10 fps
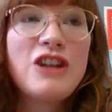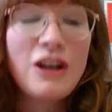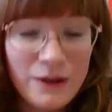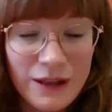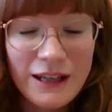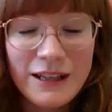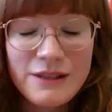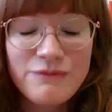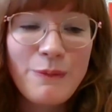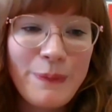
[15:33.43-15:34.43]
know that
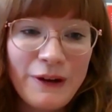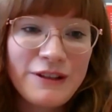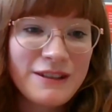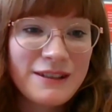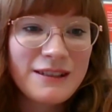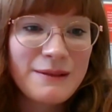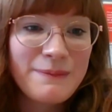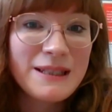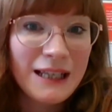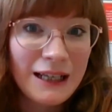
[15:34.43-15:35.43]
it's robust
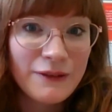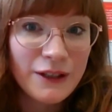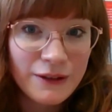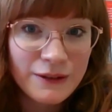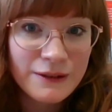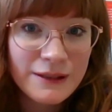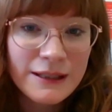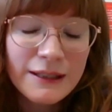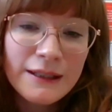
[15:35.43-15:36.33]
materials,